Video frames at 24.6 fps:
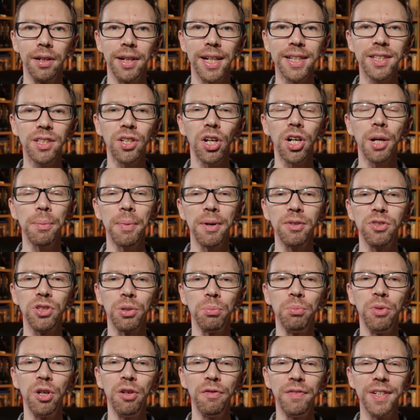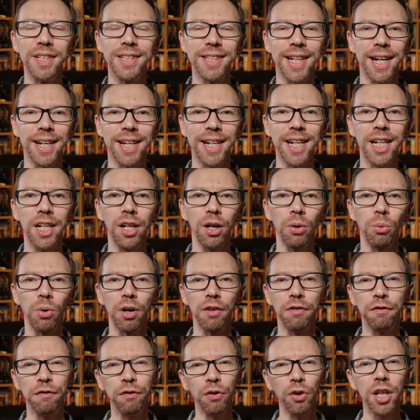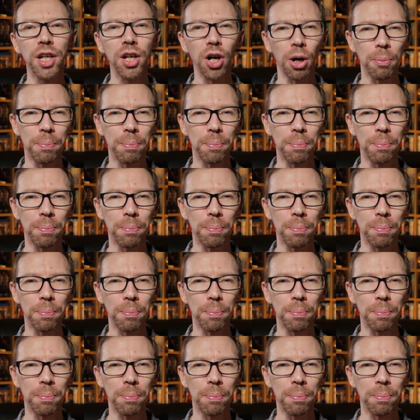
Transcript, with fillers: Let's talk about some movies that either were fully